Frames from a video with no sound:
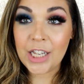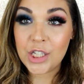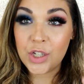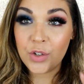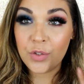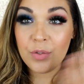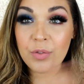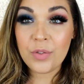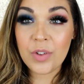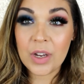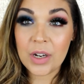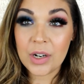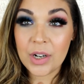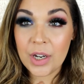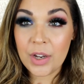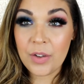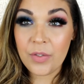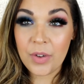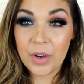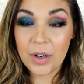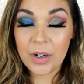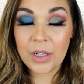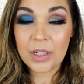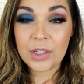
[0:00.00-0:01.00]
It's a
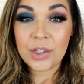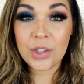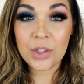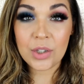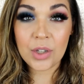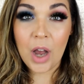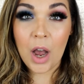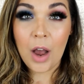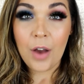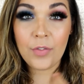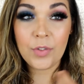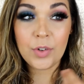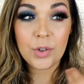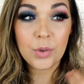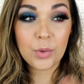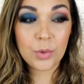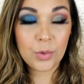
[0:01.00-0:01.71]
very soft,